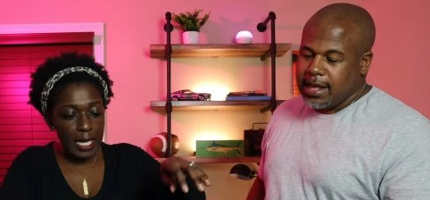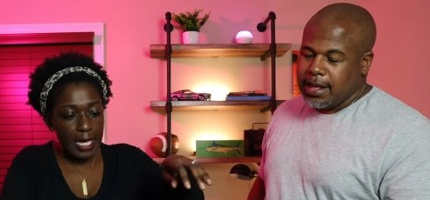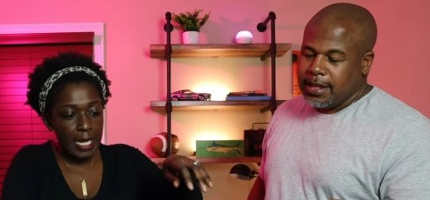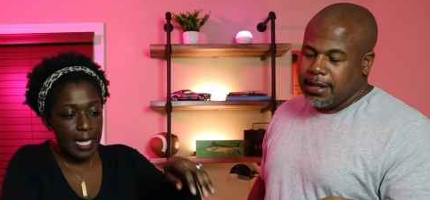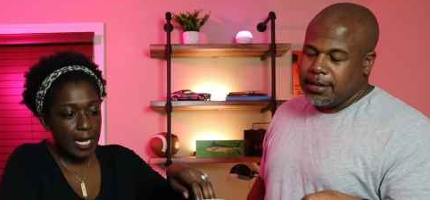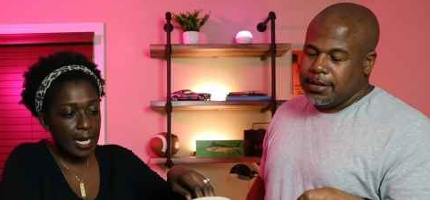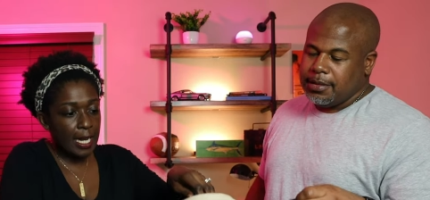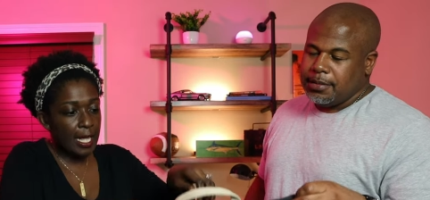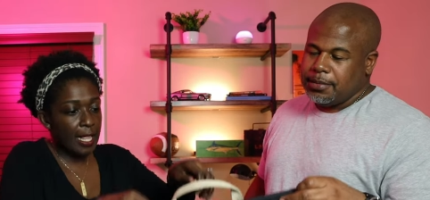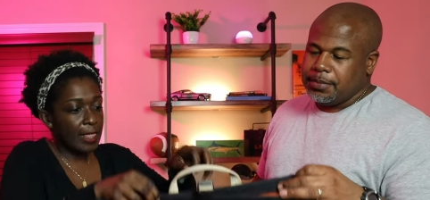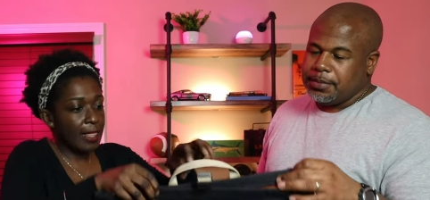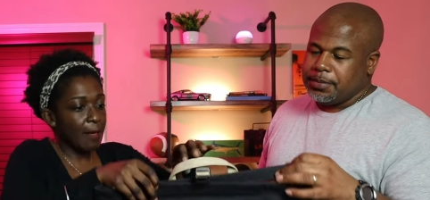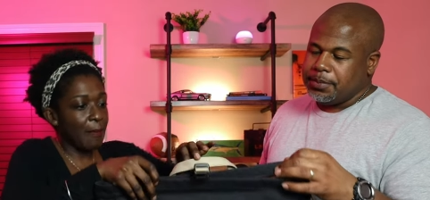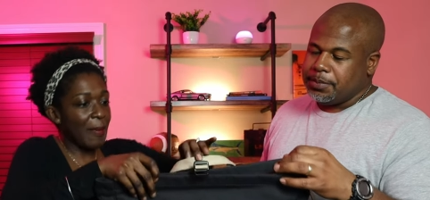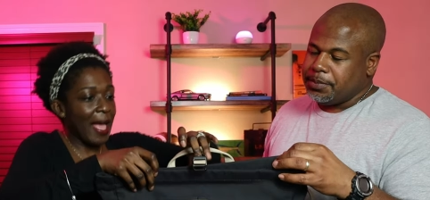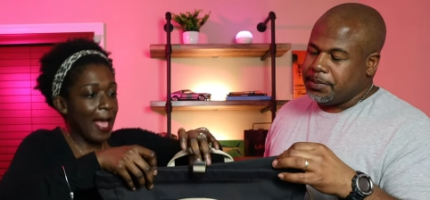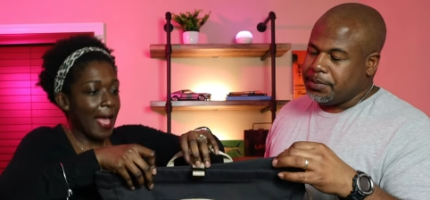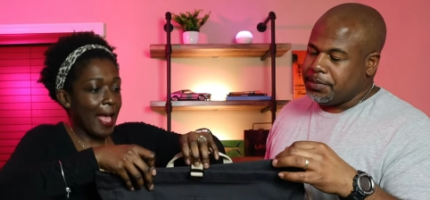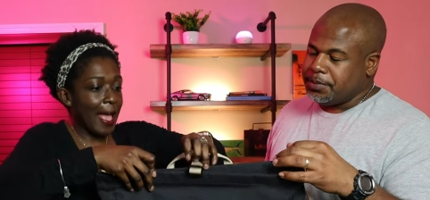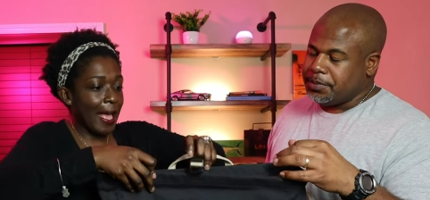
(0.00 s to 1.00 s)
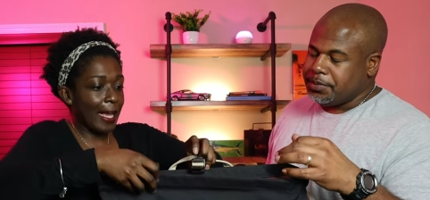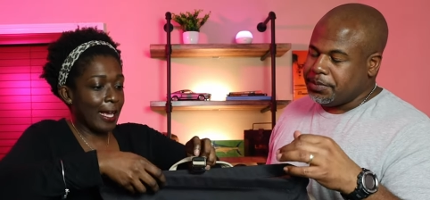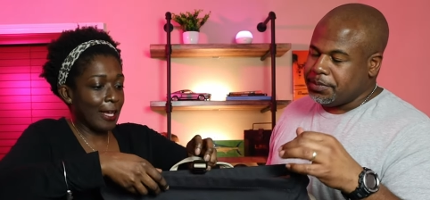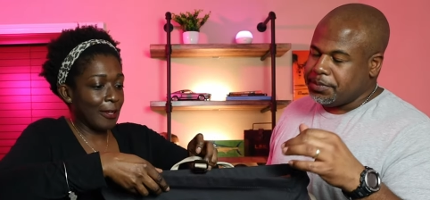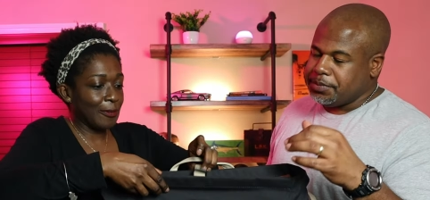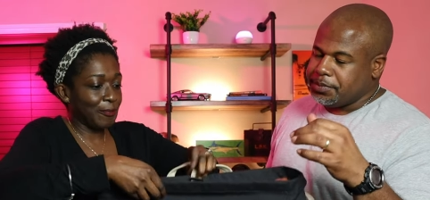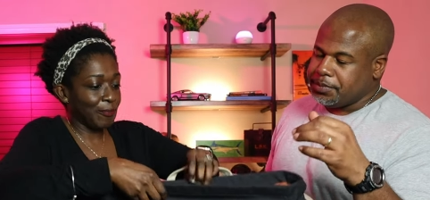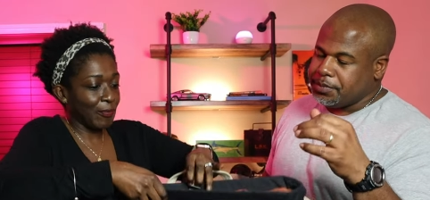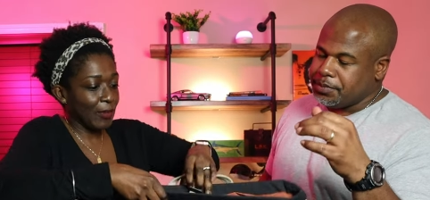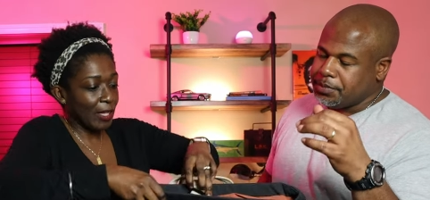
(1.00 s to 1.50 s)
Speaker 1: In the bag,
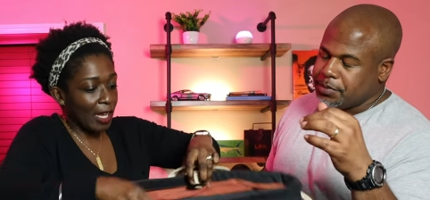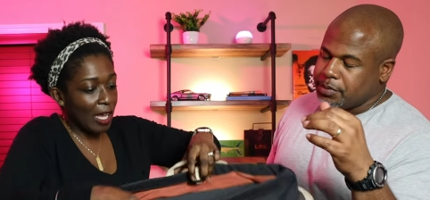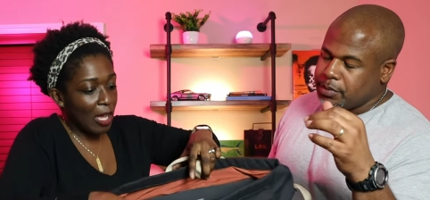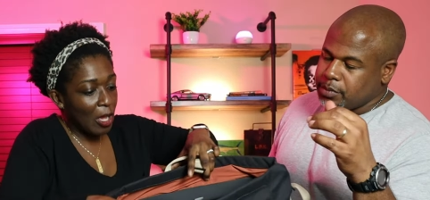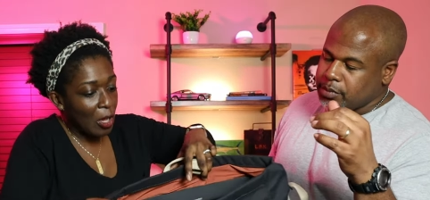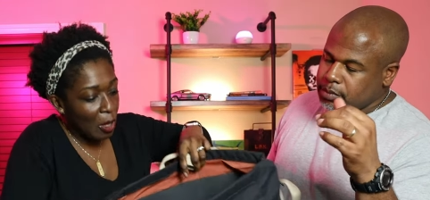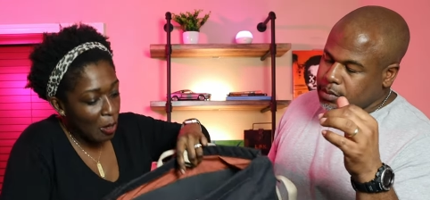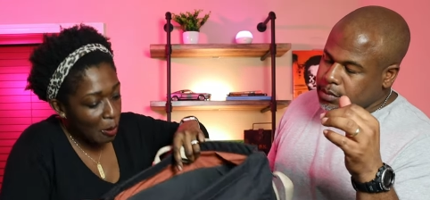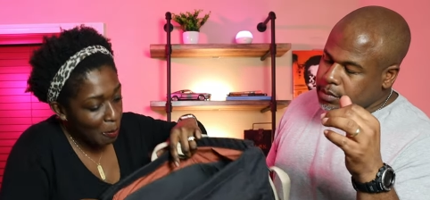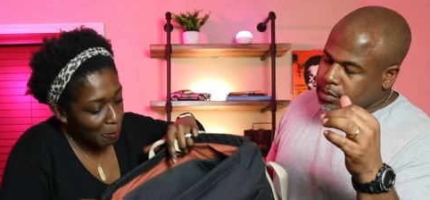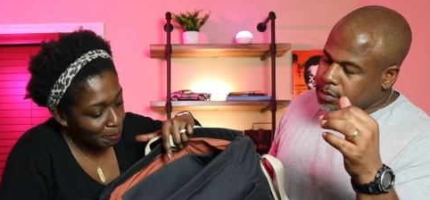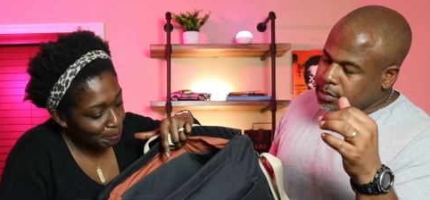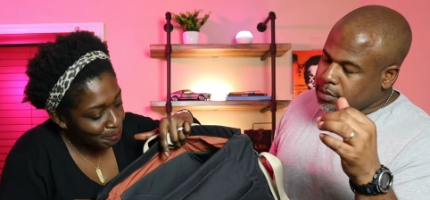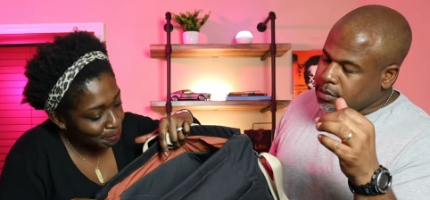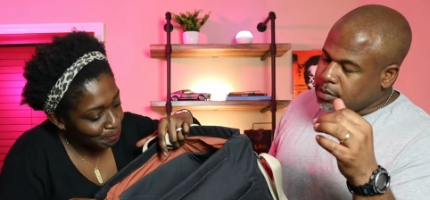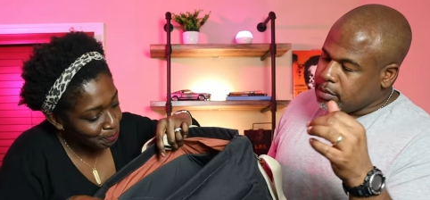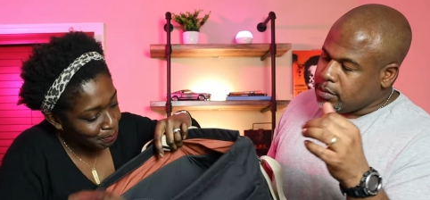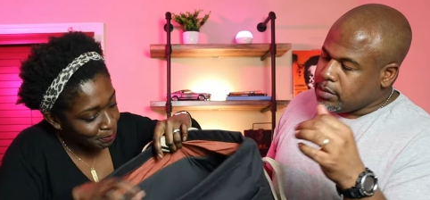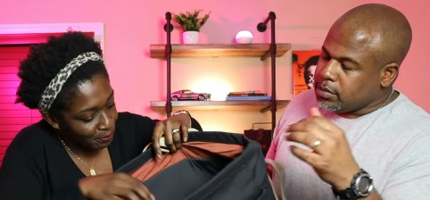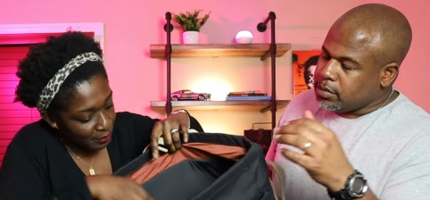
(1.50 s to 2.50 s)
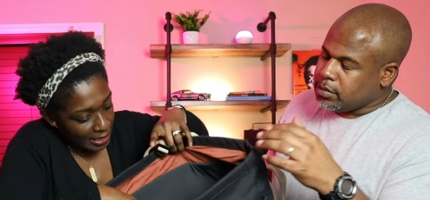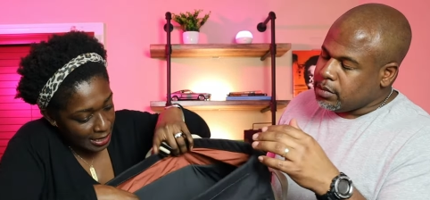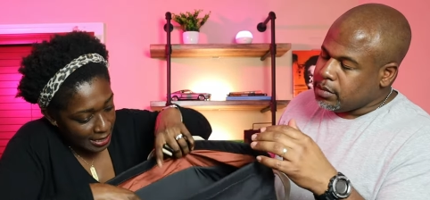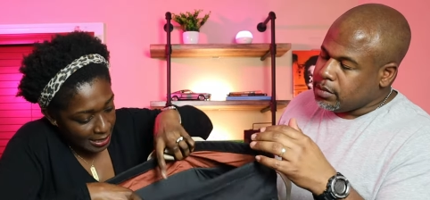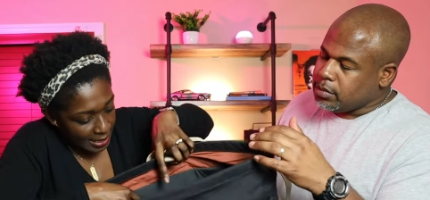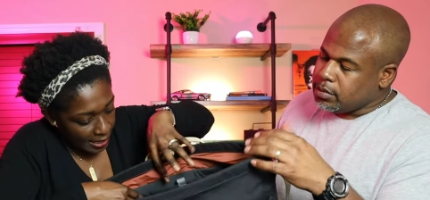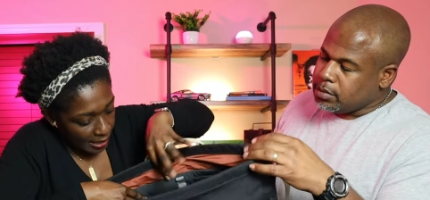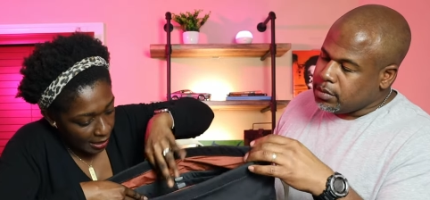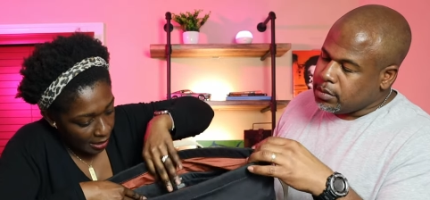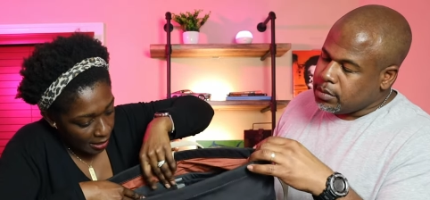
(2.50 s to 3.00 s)
let's
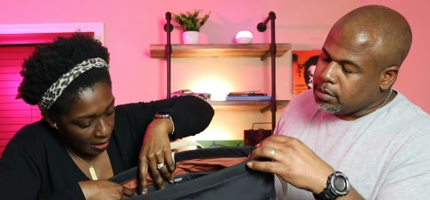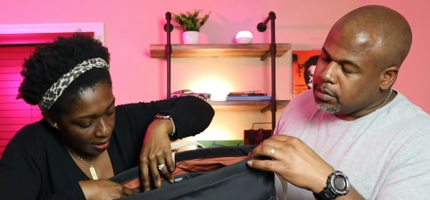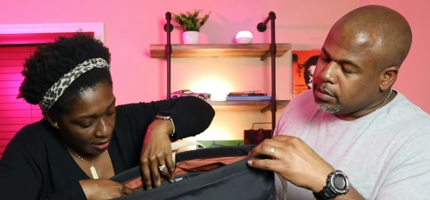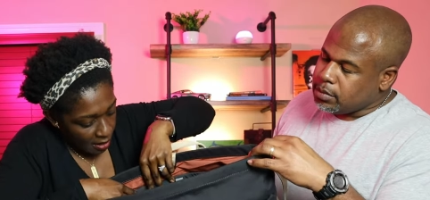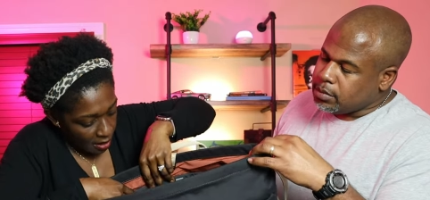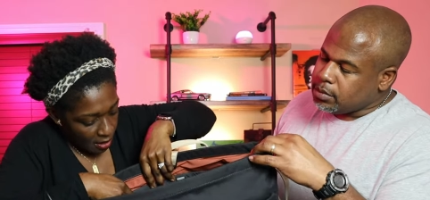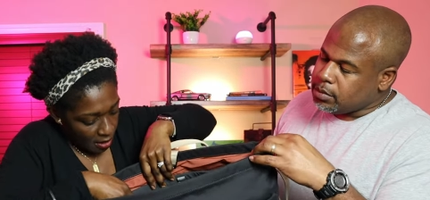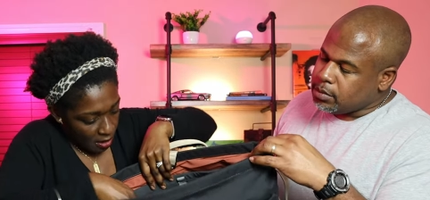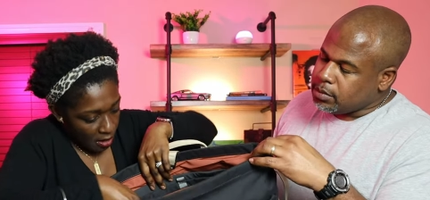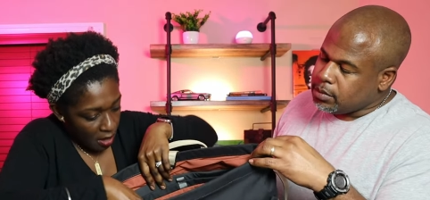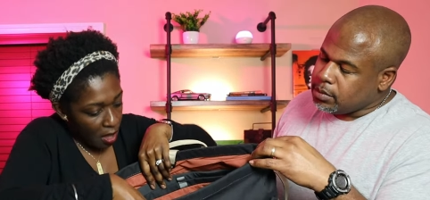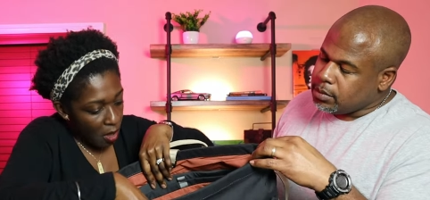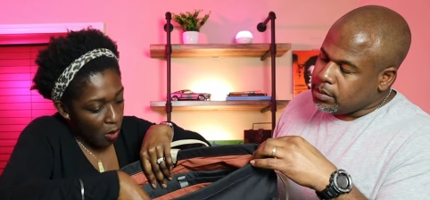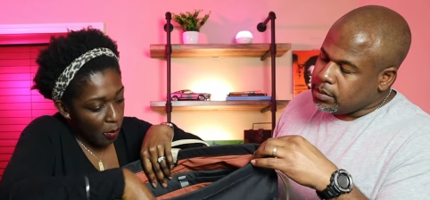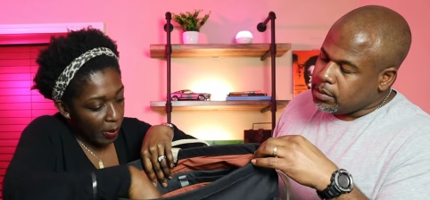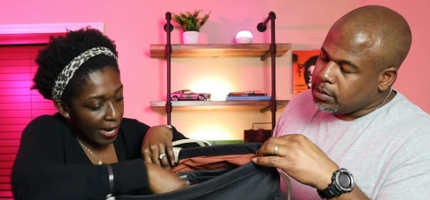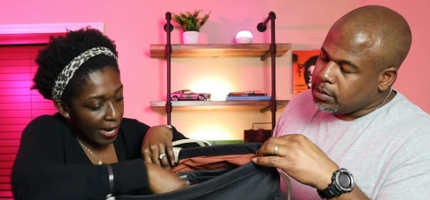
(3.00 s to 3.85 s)
see. Oh,